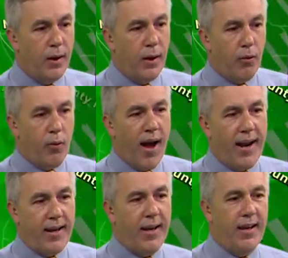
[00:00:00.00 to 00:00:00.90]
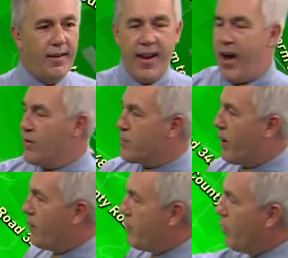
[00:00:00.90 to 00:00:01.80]
Right now, it's
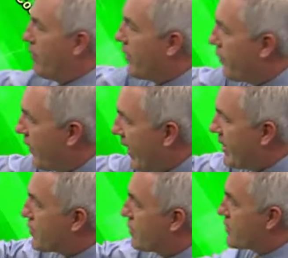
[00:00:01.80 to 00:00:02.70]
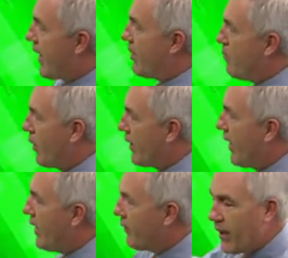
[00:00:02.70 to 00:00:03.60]
probably moving through the eastern side of
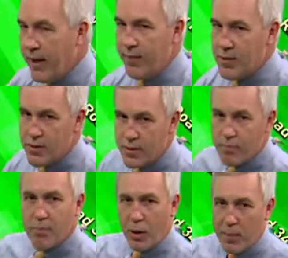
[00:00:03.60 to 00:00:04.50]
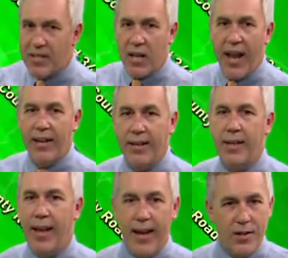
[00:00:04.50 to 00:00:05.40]
Marquez. Again, this is going to be slightly
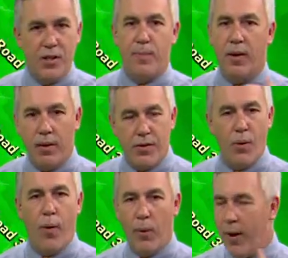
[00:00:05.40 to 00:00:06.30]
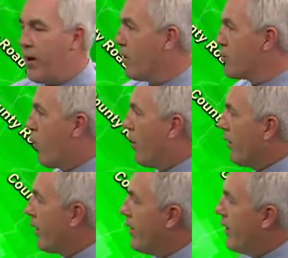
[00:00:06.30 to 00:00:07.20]
delayed just because of the way radars work.